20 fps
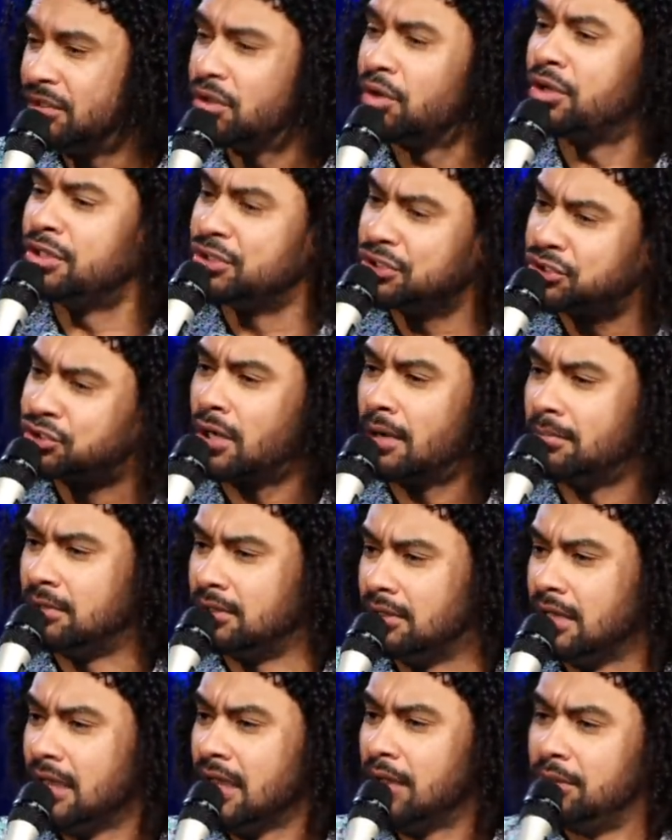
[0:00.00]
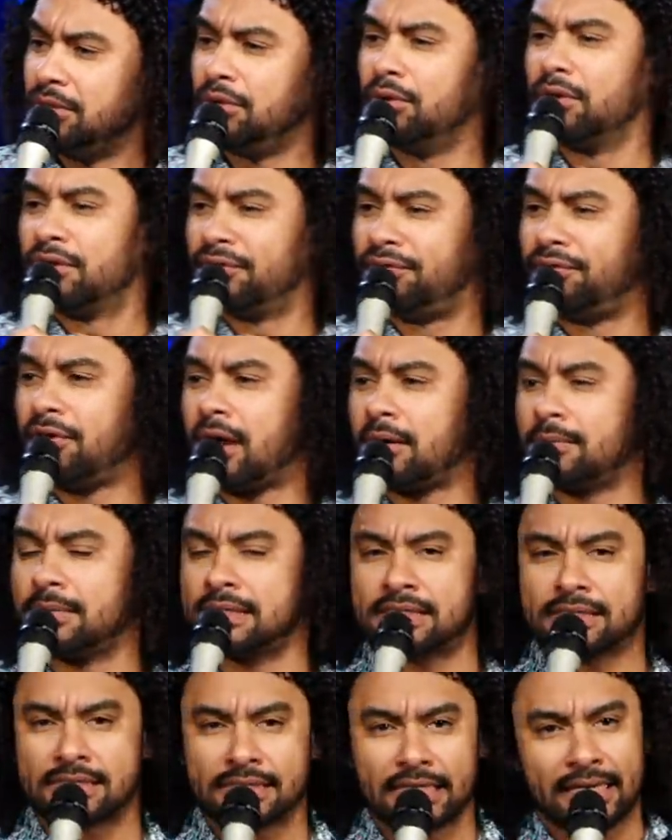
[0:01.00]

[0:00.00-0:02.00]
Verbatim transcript: You know you're in trouble when you go to the pharmacist.